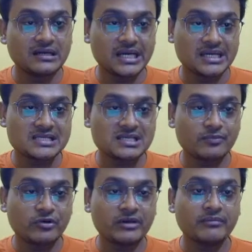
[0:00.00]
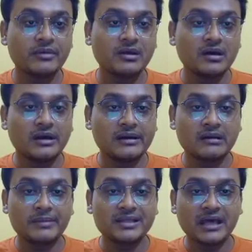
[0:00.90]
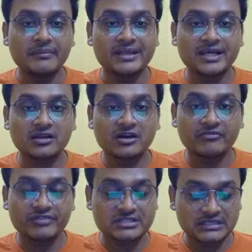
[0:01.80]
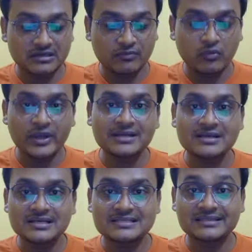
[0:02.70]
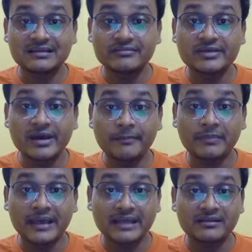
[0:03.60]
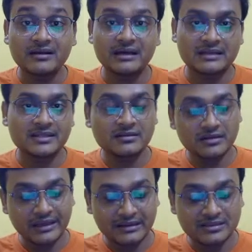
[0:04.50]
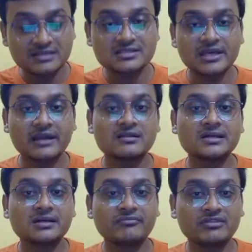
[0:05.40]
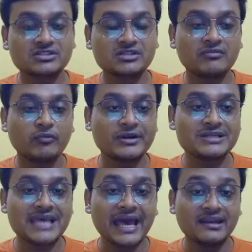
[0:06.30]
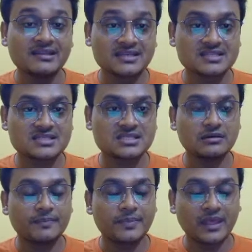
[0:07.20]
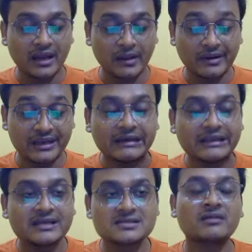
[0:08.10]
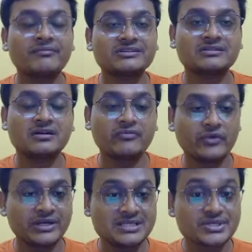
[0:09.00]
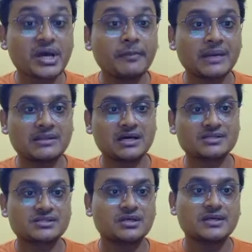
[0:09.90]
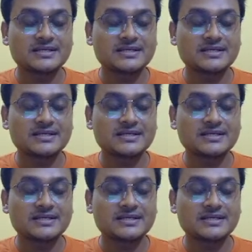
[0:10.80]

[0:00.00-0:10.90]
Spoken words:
Daddy is a poem written by the American confessional poet Sylvia Plath. Another confessional poet is Annie Sexton, and our Indian confessional poet is Kamala Das.